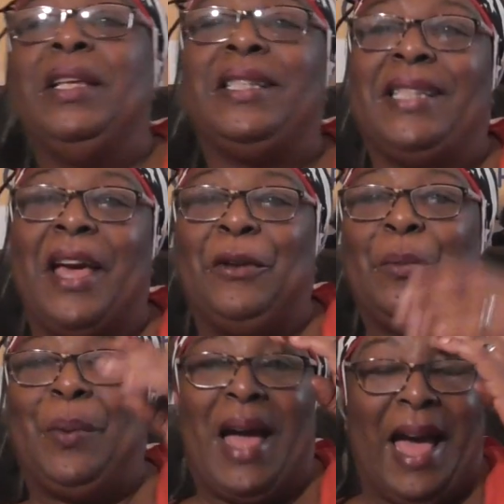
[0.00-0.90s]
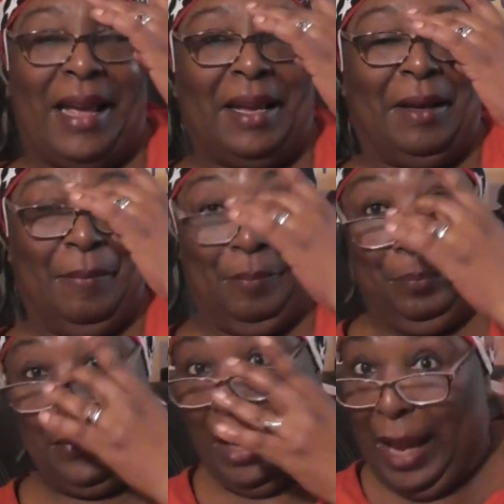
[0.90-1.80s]
settle back
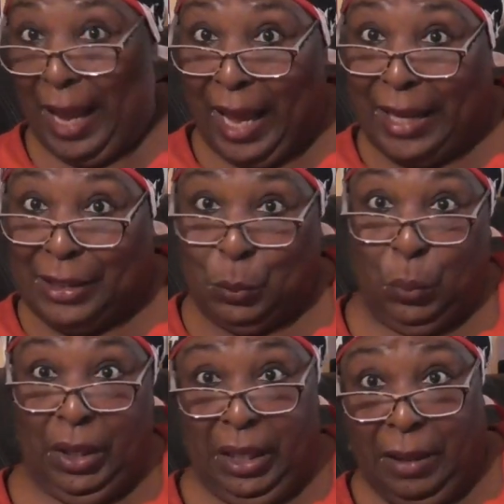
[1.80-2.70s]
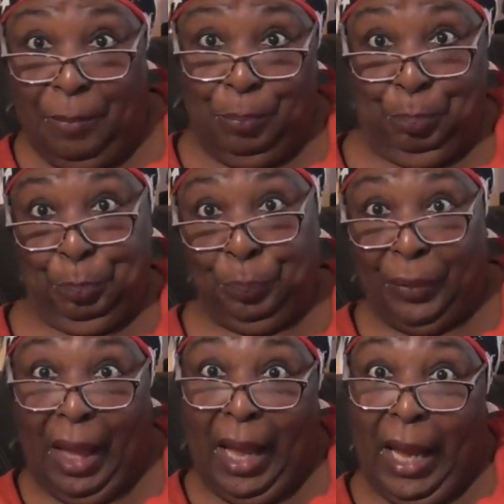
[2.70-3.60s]
as we
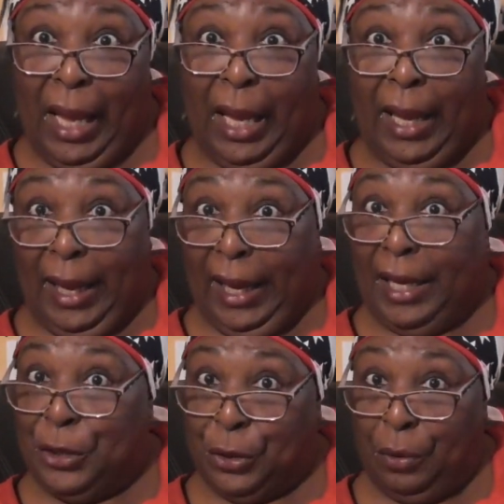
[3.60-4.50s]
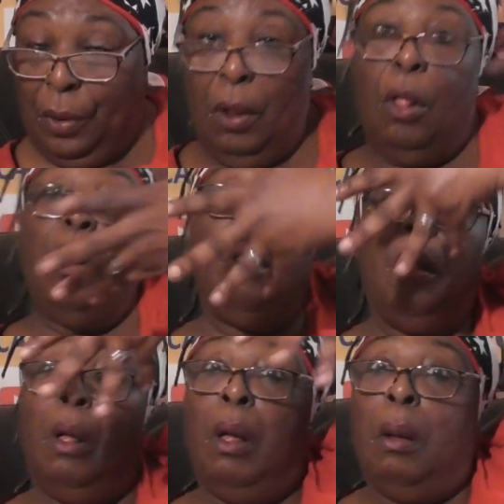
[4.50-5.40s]
enter
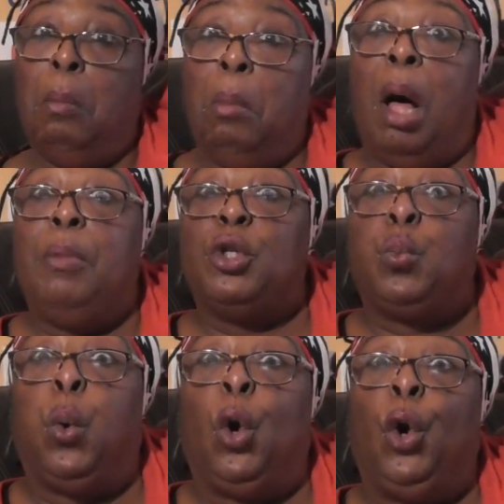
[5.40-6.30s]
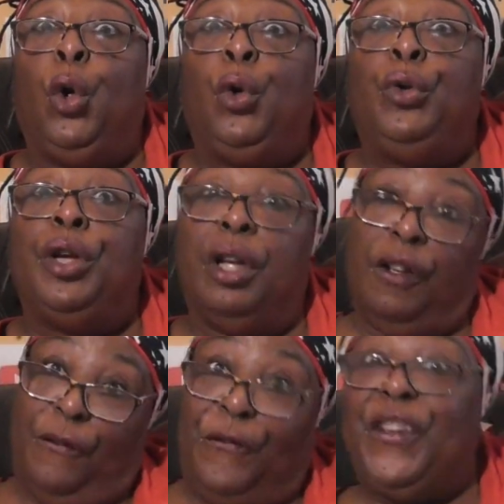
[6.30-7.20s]
Mama's world
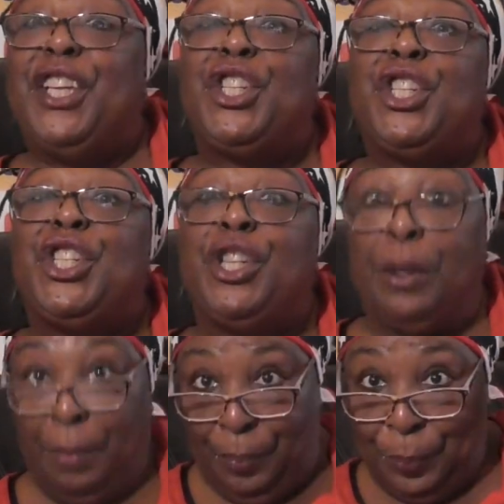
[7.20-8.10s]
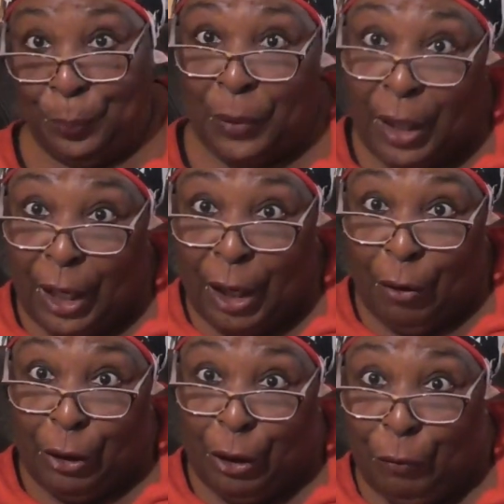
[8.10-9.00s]
of fish.
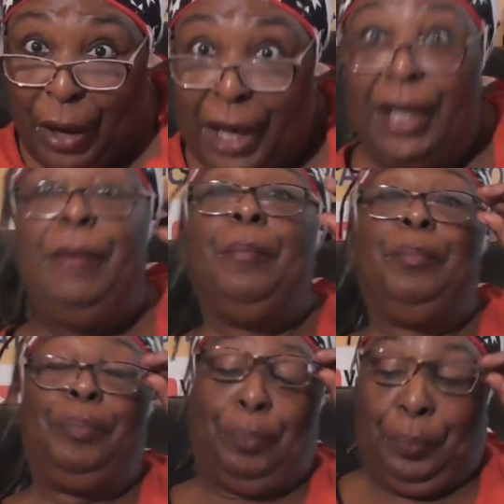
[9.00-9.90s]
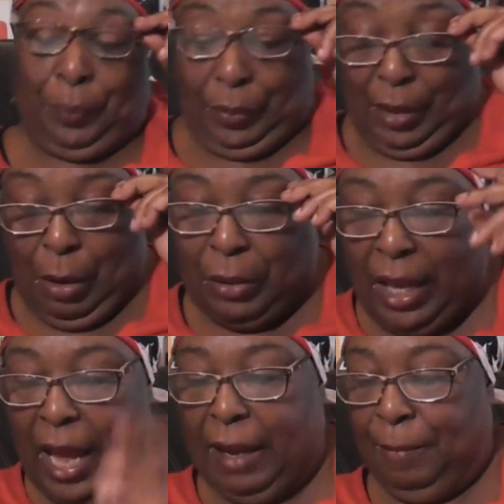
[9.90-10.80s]
You ready?
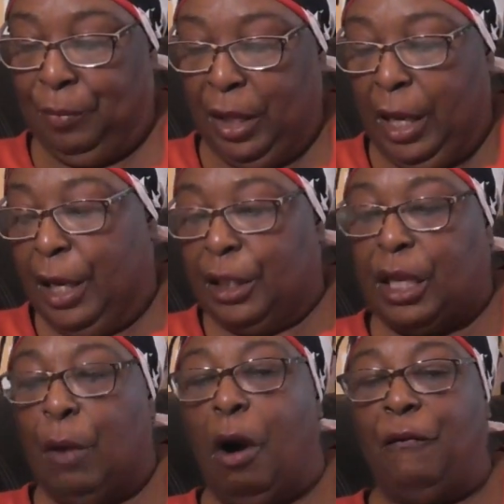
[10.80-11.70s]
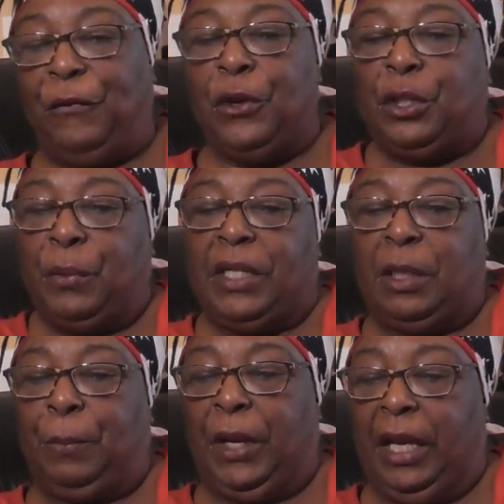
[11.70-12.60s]
Okay. So, our first
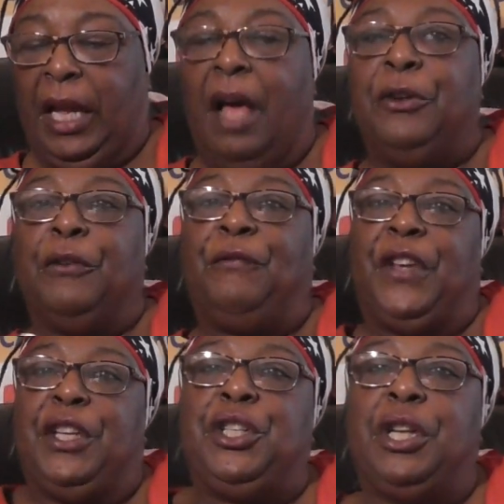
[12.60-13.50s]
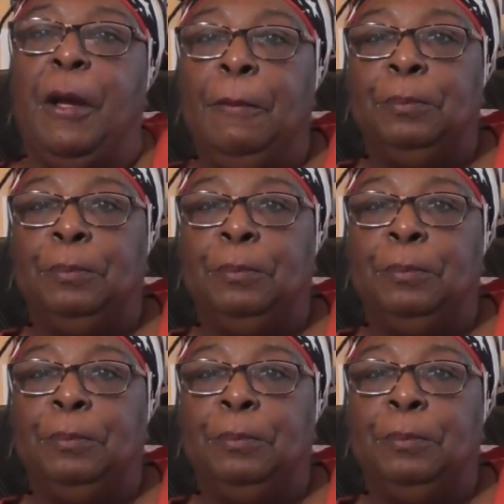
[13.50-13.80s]
recipe under fish